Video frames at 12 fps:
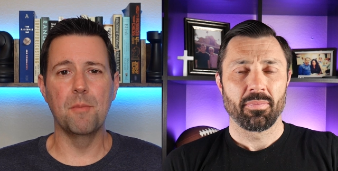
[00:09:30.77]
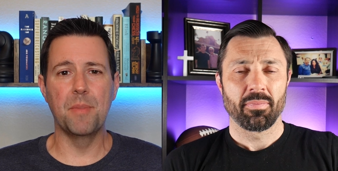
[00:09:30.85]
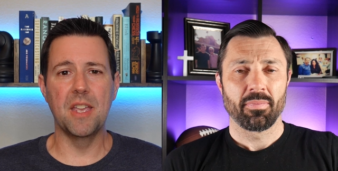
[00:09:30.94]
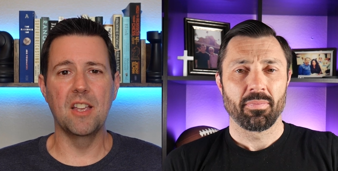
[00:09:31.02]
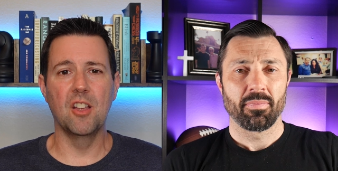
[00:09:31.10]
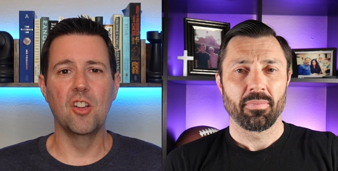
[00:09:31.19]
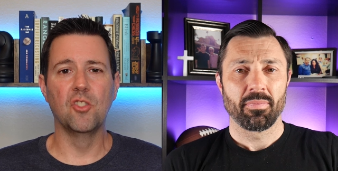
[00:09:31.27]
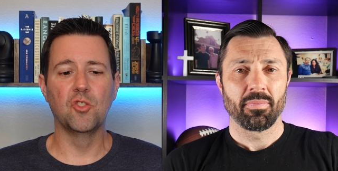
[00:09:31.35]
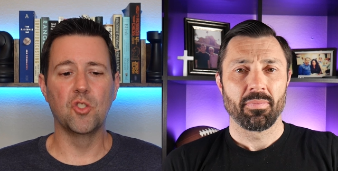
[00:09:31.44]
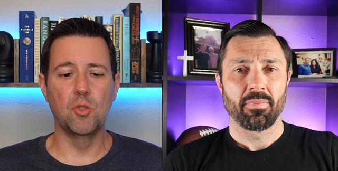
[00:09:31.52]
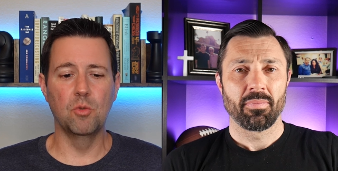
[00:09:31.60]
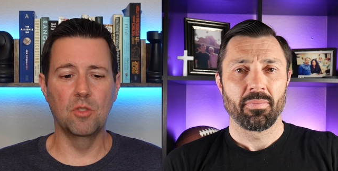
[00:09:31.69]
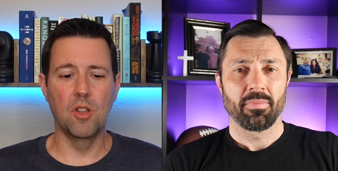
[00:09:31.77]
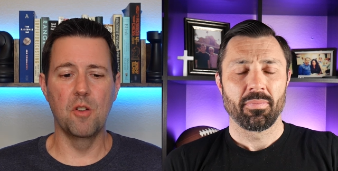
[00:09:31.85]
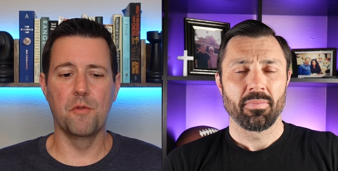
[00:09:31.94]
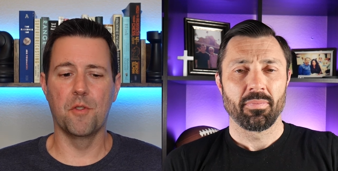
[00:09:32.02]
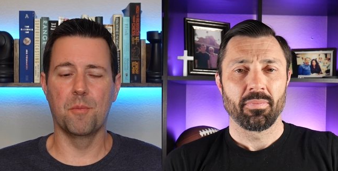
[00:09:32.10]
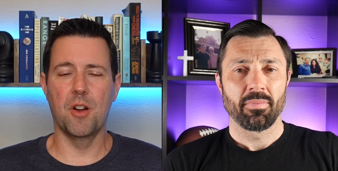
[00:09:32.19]
Speaker 1: up being too
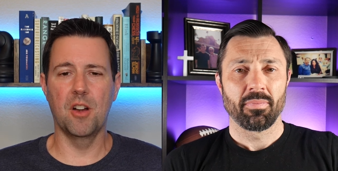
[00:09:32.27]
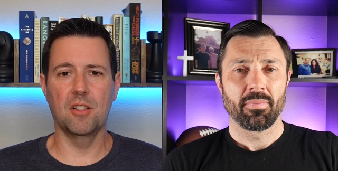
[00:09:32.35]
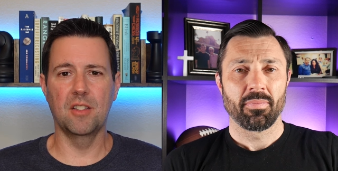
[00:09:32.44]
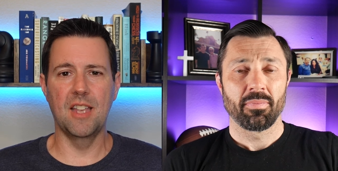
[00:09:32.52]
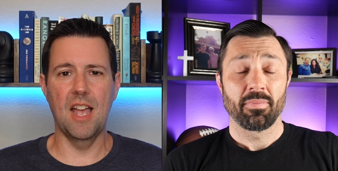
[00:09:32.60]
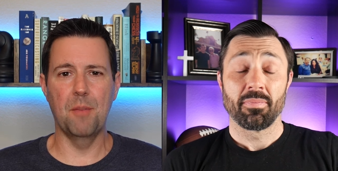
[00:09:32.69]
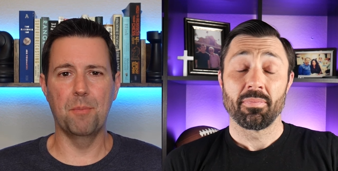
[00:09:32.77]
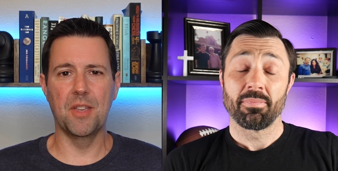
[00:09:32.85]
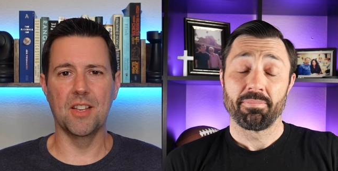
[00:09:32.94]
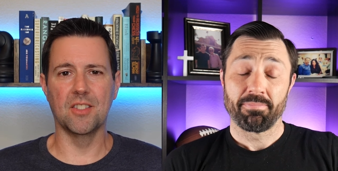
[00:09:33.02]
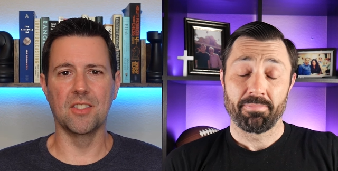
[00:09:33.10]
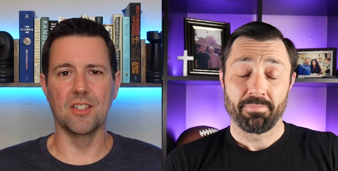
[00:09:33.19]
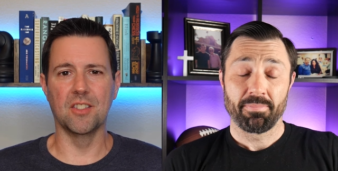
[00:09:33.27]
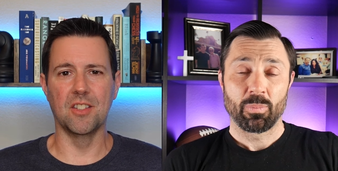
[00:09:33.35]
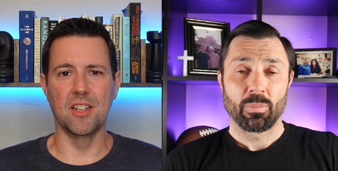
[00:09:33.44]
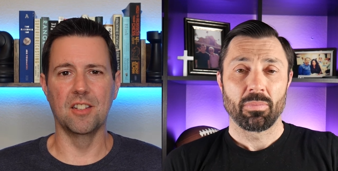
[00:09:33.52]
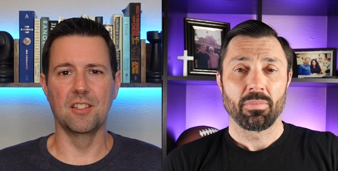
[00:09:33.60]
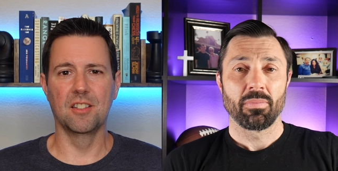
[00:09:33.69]
low for Barkley at pick
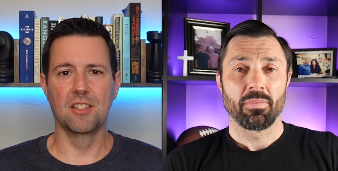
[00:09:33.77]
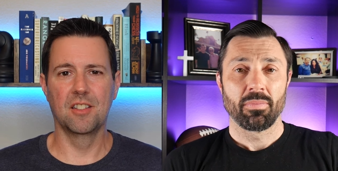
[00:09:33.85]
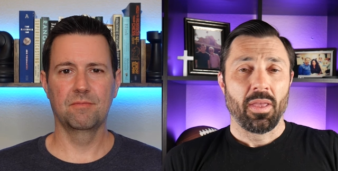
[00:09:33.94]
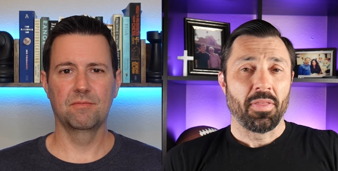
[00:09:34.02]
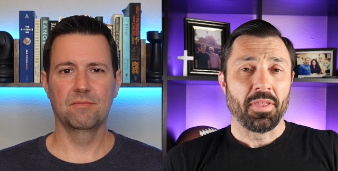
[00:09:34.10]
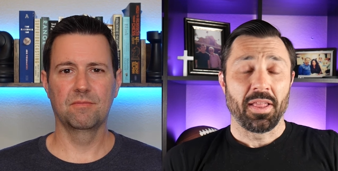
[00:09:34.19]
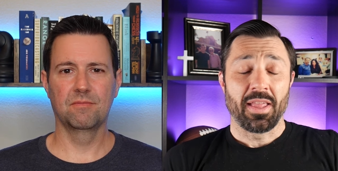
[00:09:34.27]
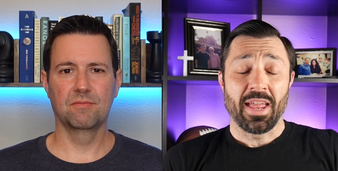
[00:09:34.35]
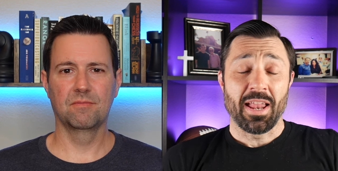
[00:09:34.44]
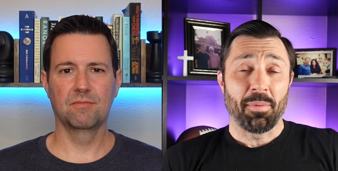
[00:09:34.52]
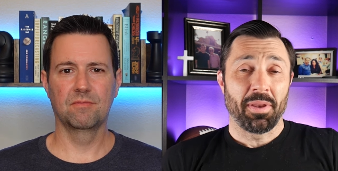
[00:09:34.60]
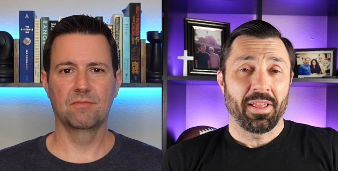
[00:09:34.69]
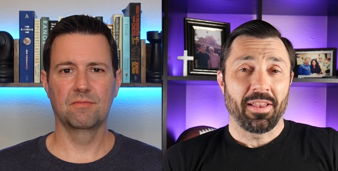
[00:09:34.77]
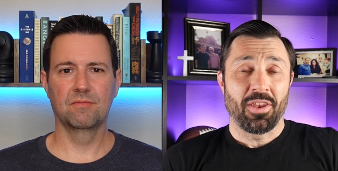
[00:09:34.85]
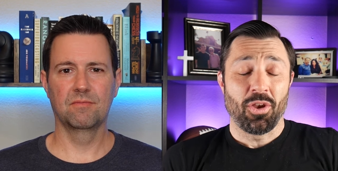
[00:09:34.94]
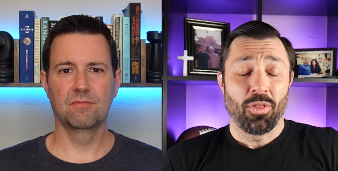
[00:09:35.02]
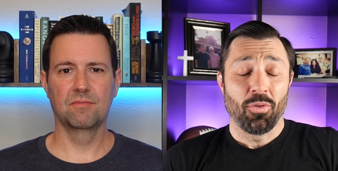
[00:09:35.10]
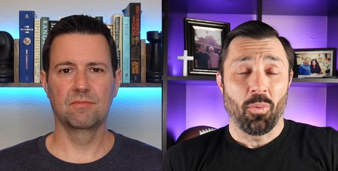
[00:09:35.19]
16.
Speaker 2: Yeah, then again, I'm going to
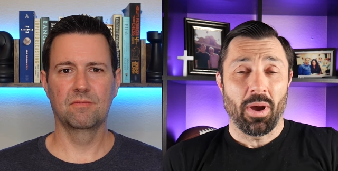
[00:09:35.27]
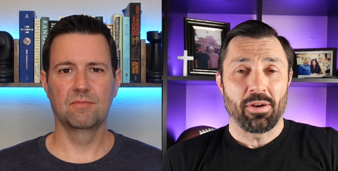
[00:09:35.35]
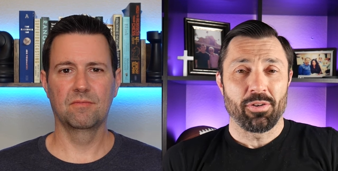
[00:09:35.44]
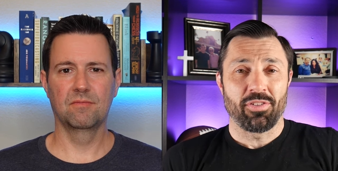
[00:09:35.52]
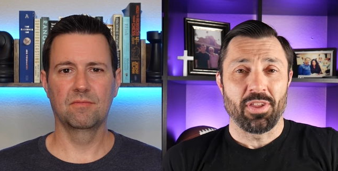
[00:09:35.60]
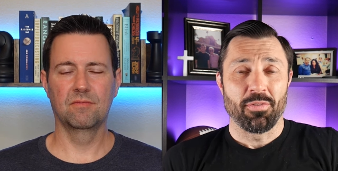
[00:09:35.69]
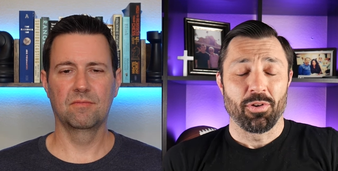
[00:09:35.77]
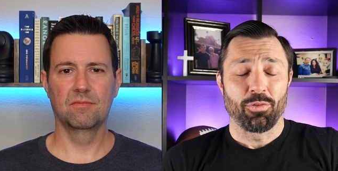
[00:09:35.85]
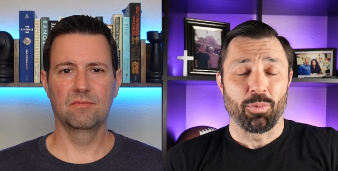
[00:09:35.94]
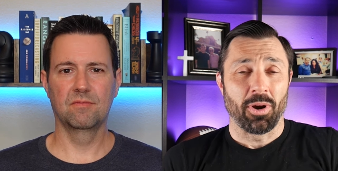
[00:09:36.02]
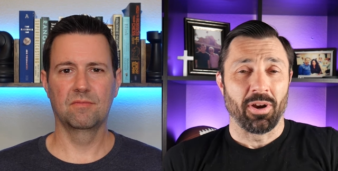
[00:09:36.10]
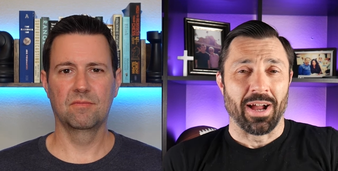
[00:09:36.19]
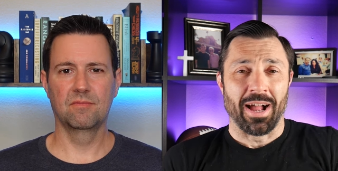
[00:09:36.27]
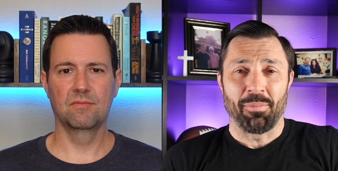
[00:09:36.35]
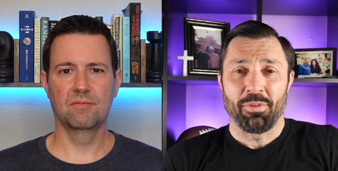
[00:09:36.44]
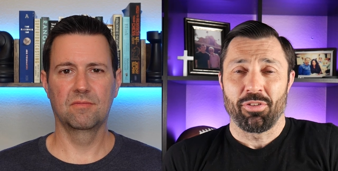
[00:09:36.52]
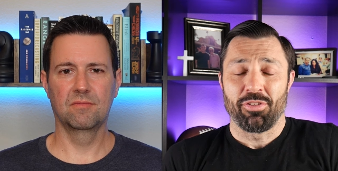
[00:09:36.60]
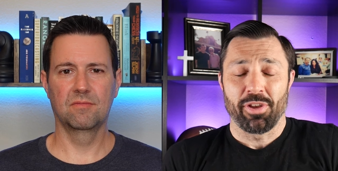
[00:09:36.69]
continue the wide receivers where
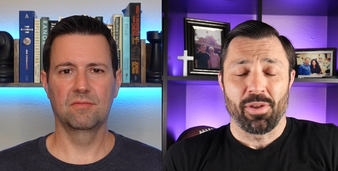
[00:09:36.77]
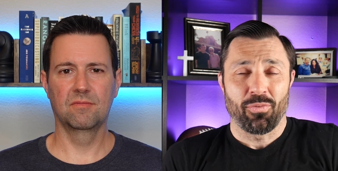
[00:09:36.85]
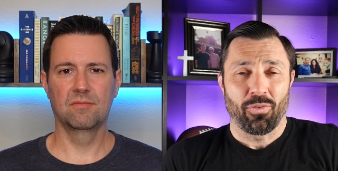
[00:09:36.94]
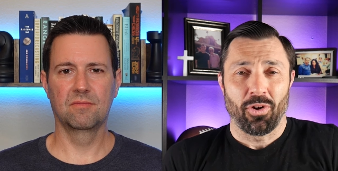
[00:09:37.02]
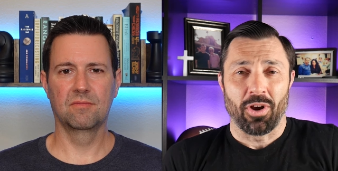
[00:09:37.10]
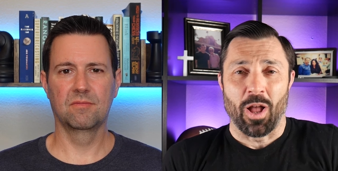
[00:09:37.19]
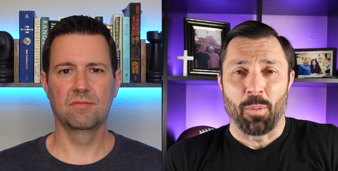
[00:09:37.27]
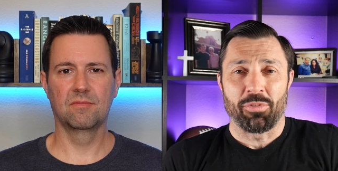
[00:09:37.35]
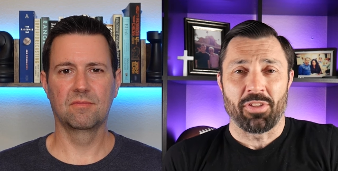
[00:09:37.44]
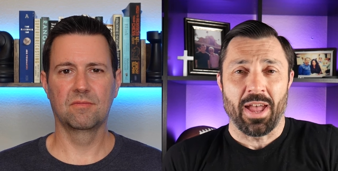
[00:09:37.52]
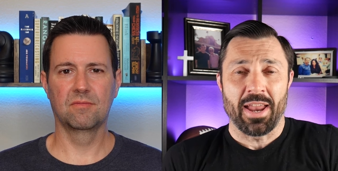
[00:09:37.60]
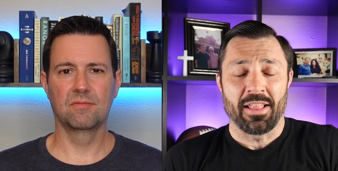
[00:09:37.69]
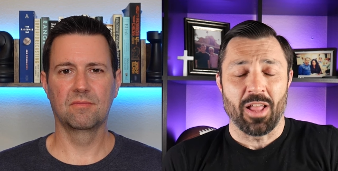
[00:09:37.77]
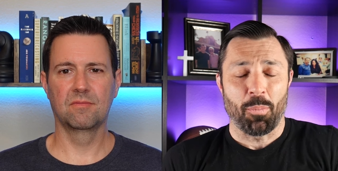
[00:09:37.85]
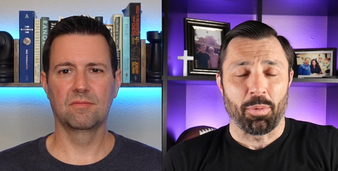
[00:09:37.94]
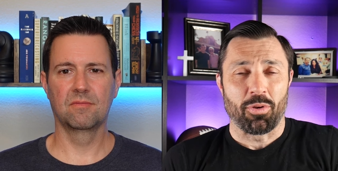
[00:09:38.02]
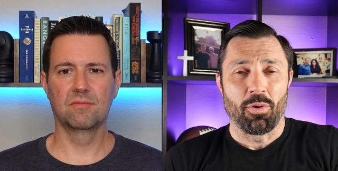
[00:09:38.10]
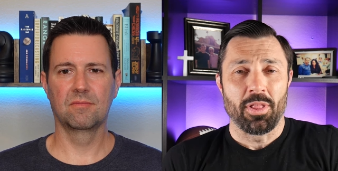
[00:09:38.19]
I'm just looking for upside and
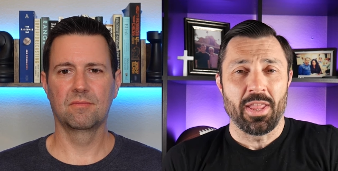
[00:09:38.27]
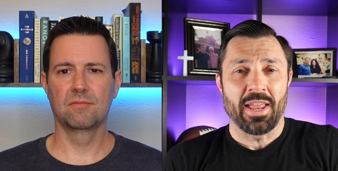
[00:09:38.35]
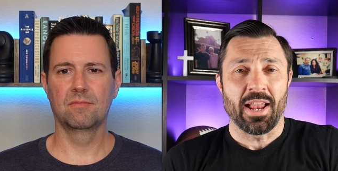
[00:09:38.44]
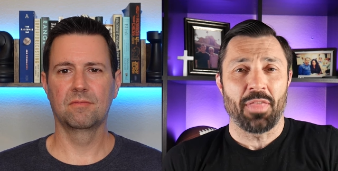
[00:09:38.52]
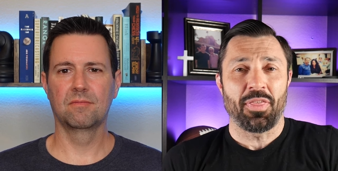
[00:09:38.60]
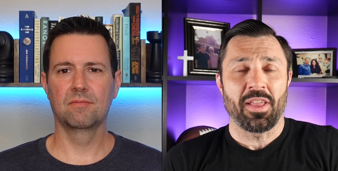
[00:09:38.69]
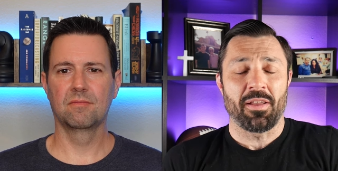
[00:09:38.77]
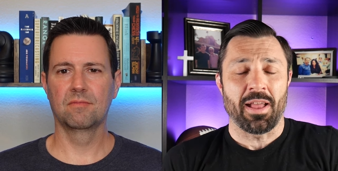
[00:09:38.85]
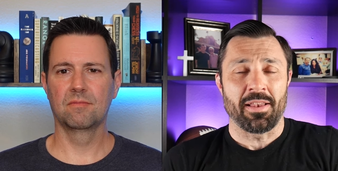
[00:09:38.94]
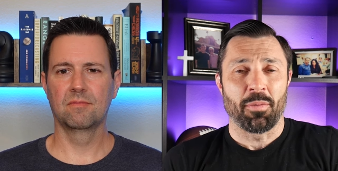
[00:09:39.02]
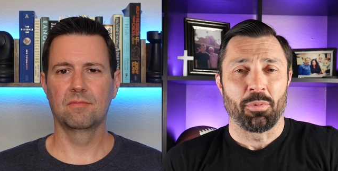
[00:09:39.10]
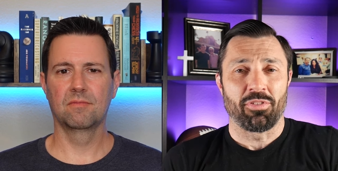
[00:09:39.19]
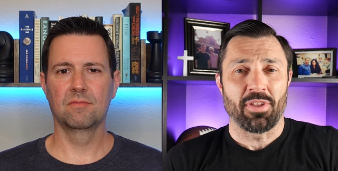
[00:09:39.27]
opportunity. And I think at number